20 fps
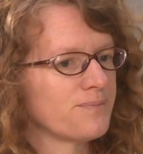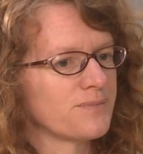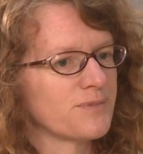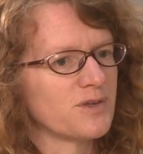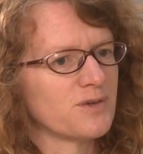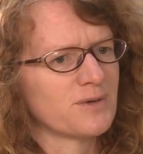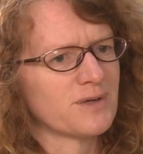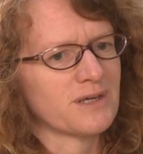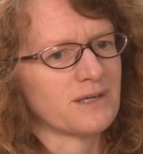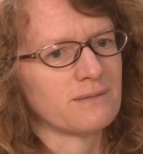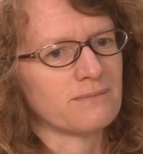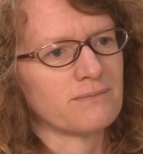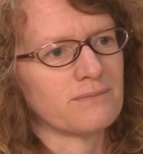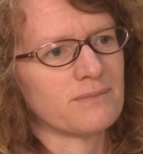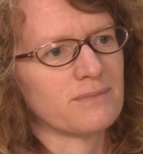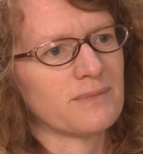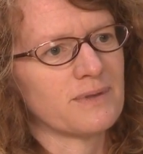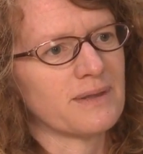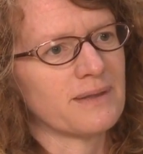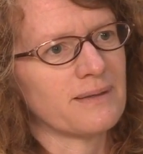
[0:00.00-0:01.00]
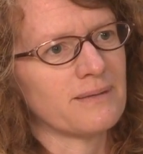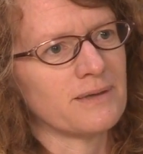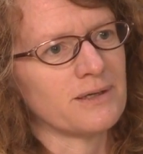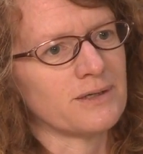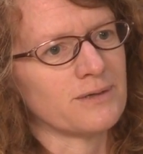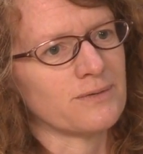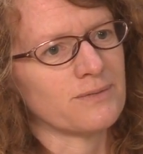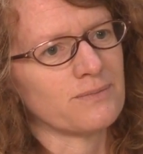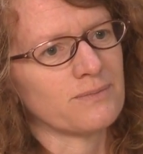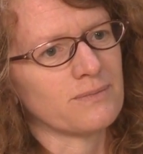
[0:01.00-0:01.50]
You
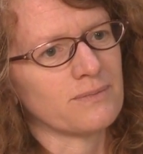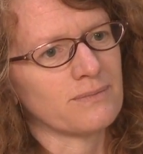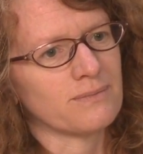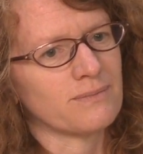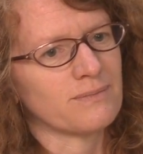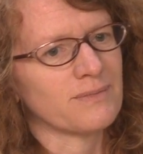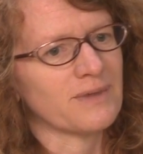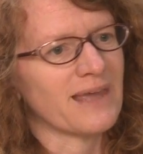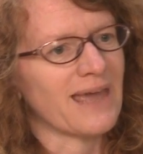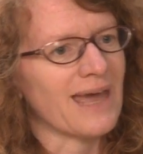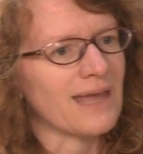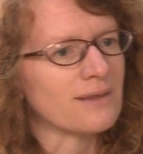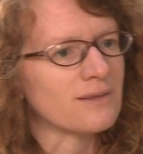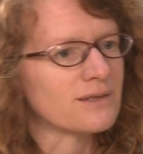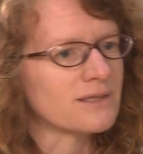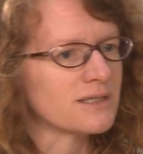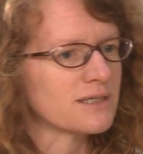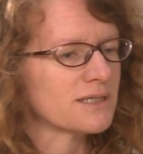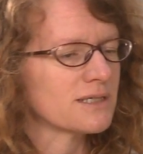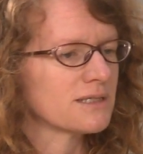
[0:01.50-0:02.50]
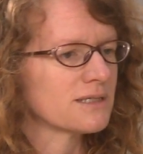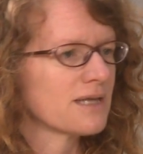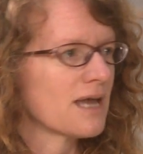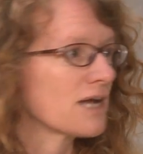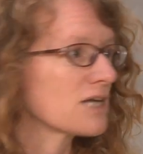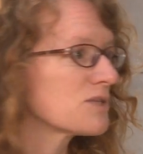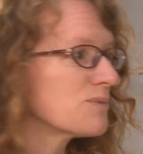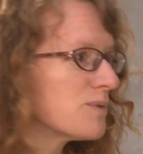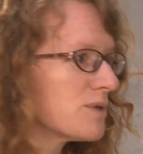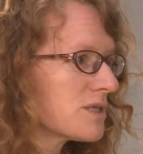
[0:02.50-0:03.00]
can, get
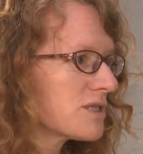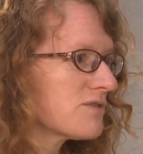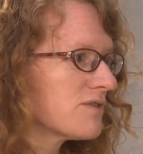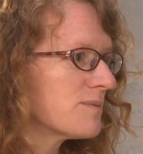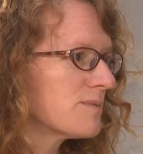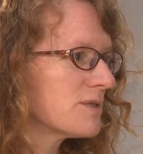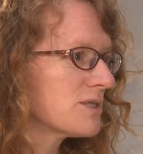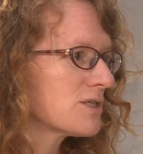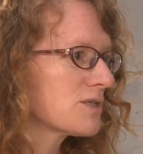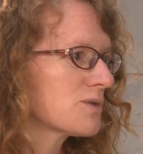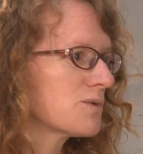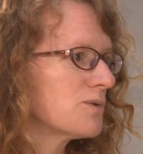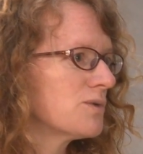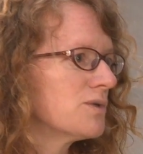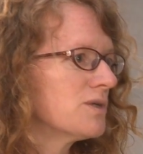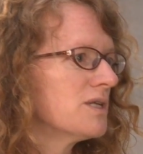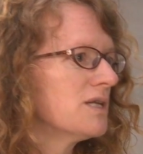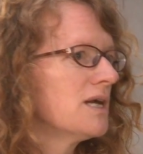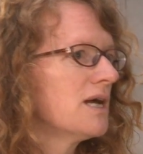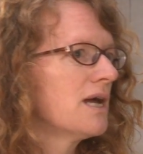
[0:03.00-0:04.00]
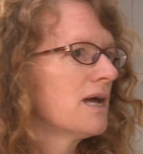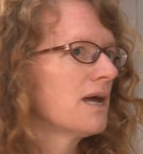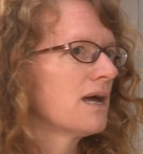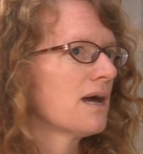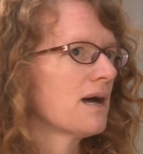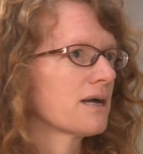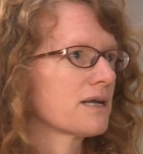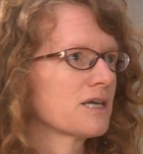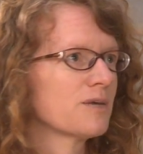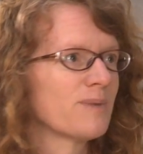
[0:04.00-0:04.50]
textbooks from the school.
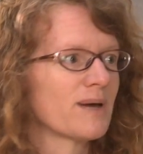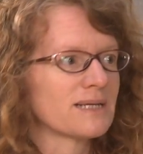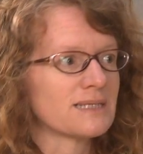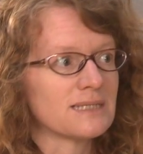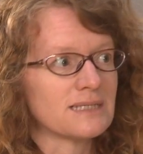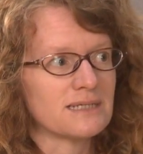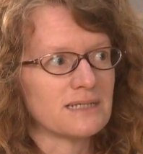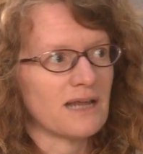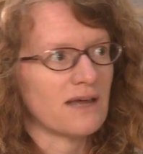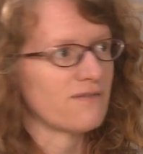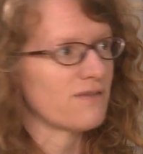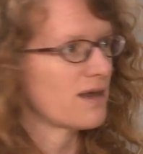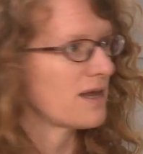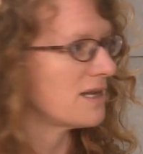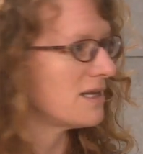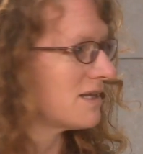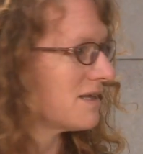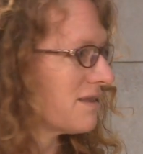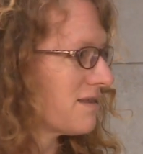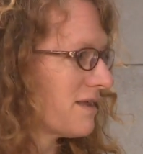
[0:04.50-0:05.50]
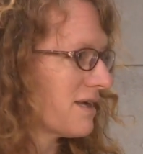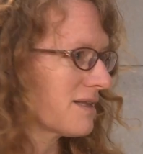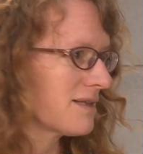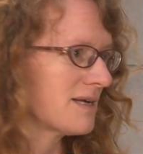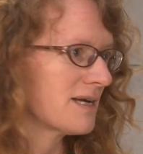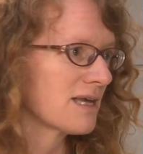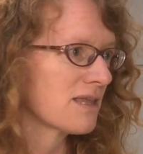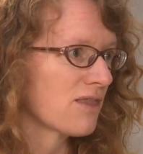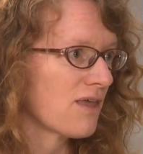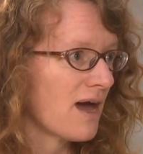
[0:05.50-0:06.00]
Quebec doesn't have anything
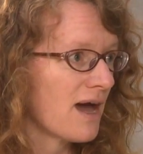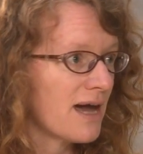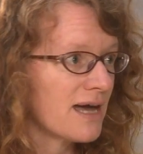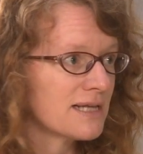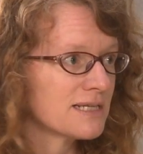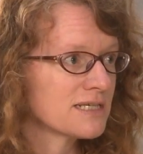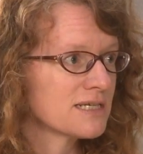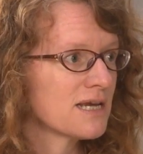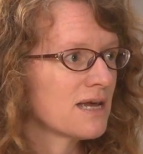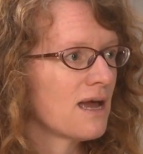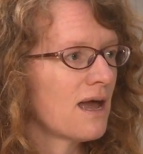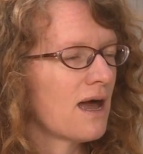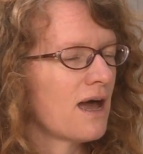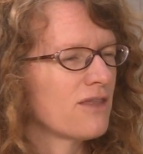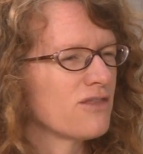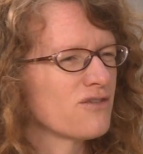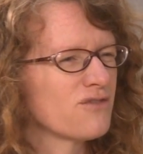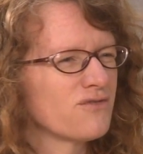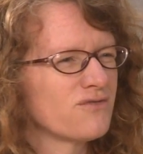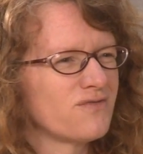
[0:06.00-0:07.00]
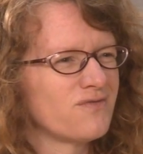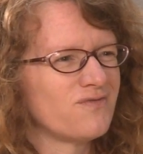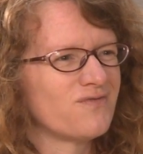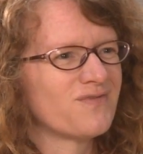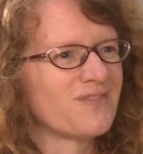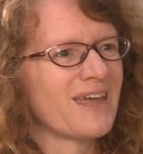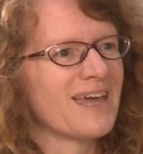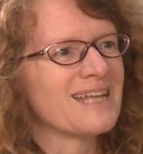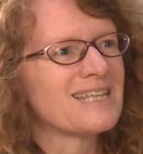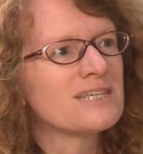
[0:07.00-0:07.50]
like that. And they
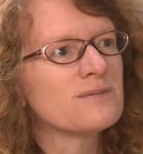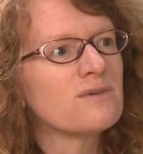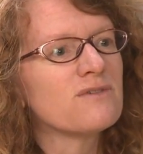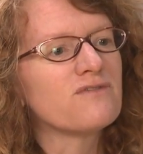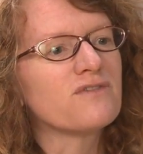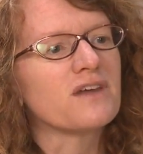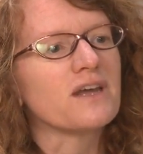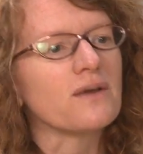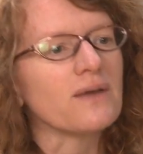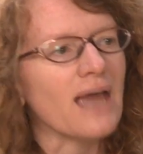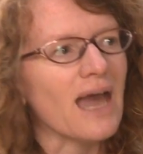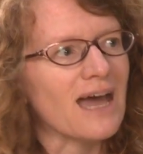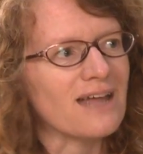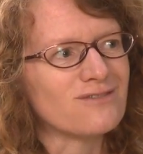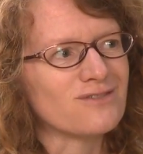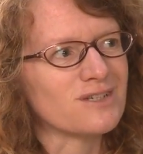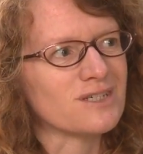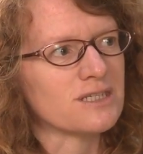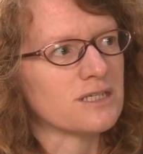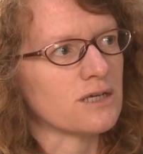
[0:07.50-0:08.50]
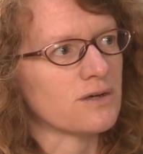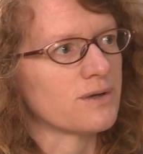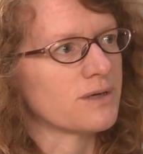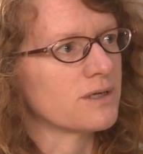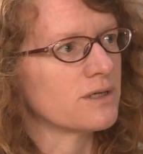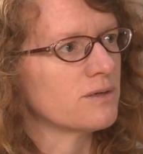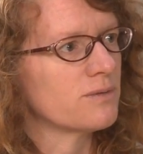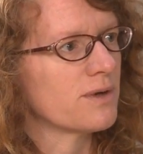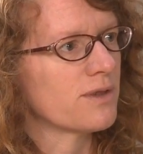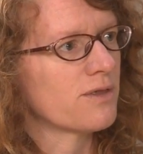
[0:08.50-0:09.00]
tend to be very
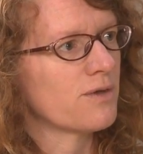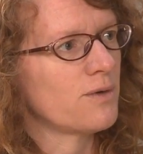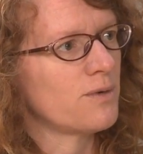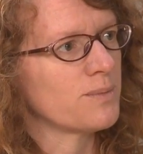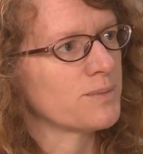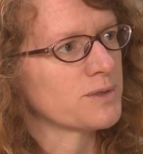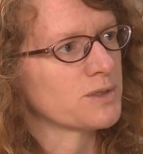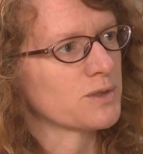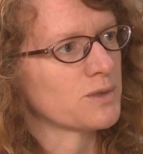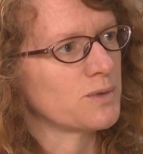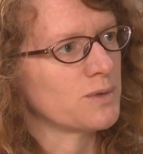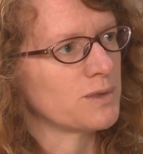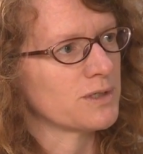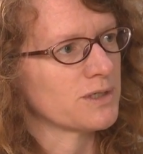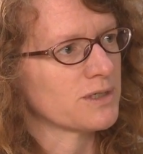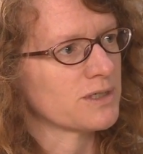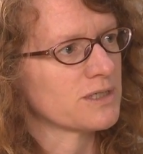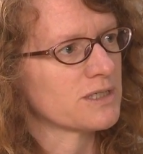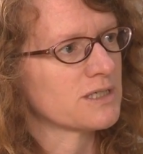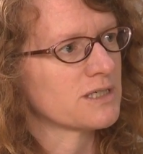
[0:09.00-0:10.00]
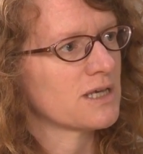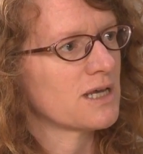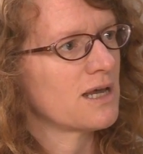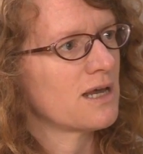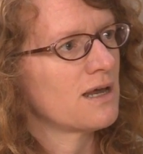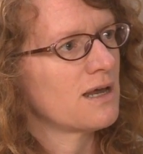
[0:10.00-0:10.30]
adversarial with homeschoolers.